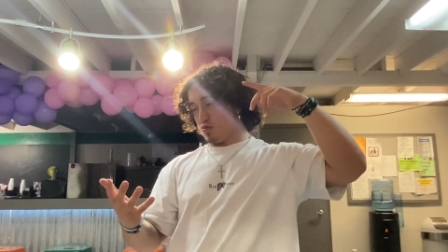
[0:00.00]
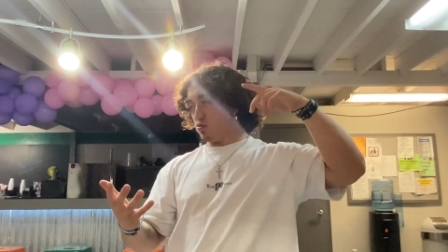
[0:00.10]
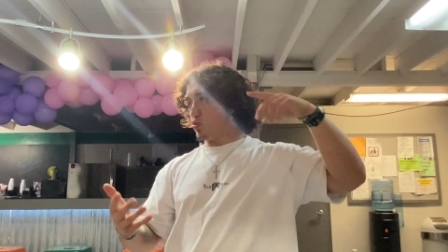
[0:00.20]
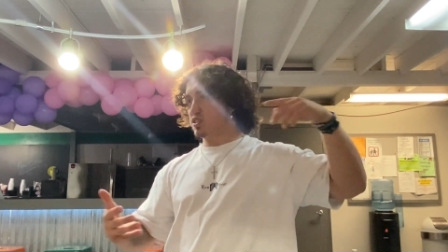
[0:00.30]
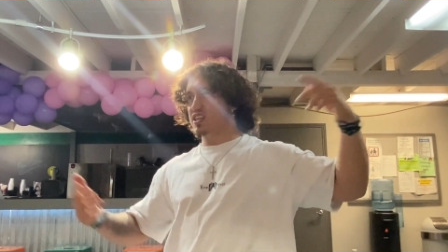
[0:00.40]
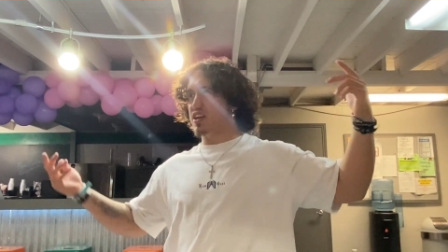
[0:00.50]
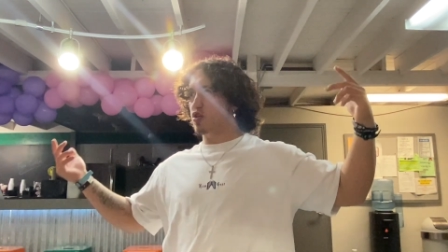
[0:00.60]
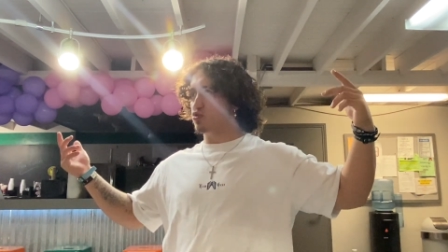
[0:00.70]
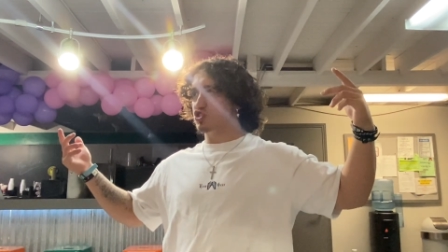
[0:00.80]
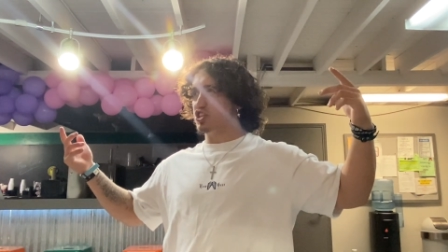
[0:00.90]
What's that
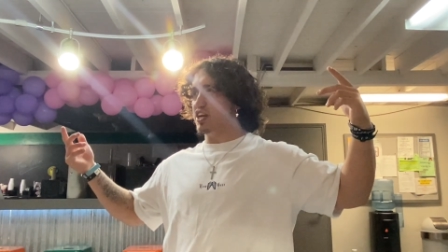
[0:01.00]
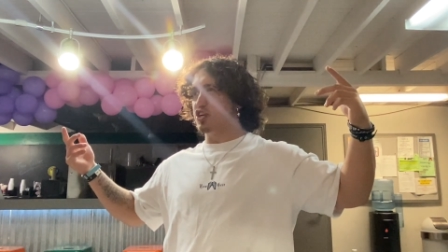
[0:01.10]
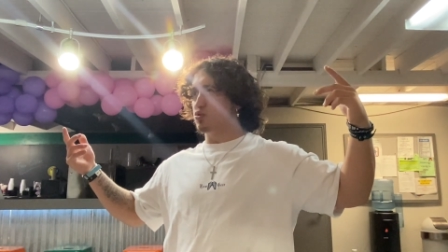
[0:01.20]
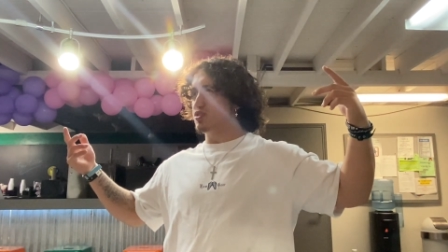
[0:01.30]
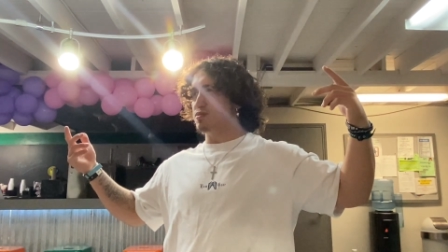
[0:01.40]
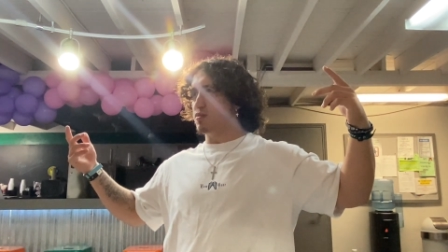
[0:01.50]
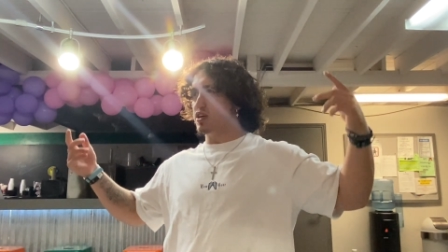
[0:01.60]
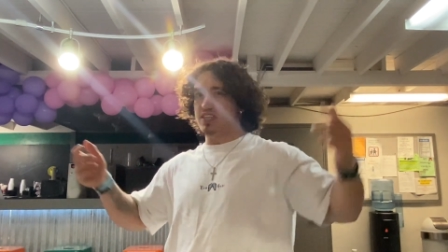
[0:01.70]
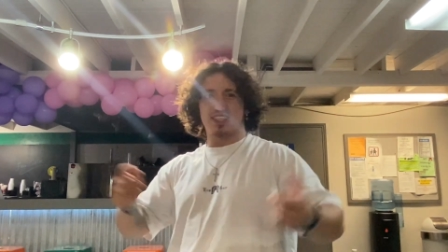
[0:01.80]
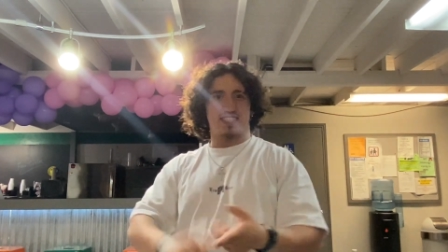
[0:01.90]
other shit they do with the
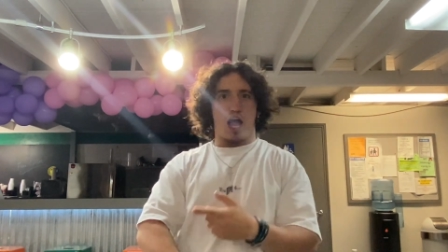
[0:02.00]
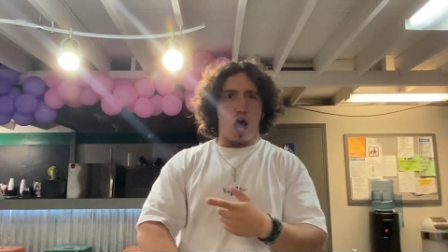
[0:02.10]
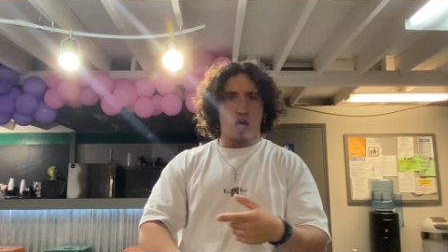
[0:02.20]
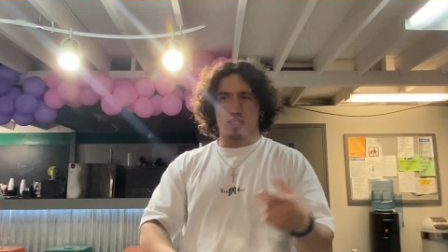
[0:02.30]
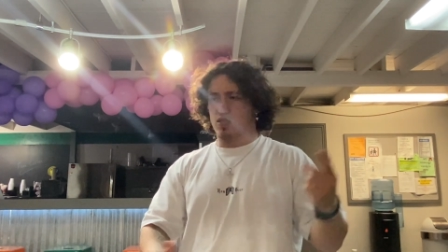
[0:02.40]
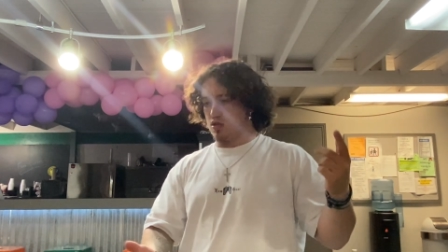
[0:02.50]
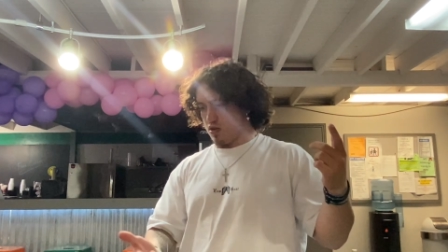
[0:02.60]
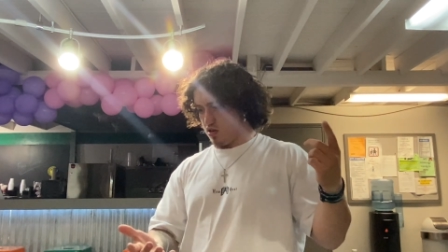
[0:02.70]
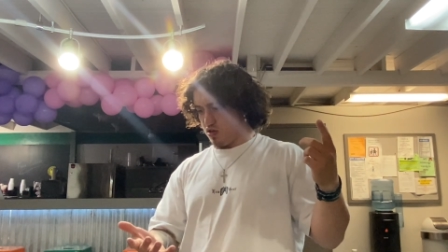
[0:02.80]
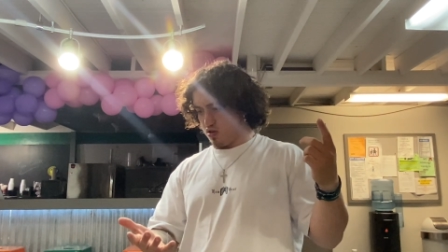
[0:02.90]
money? Stocks.
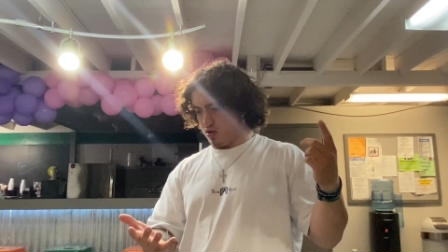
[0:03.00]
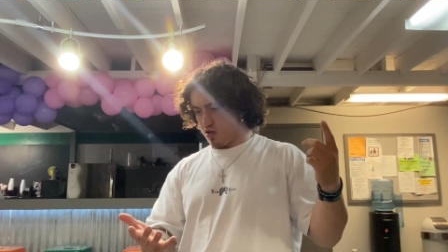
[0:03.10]
Uh,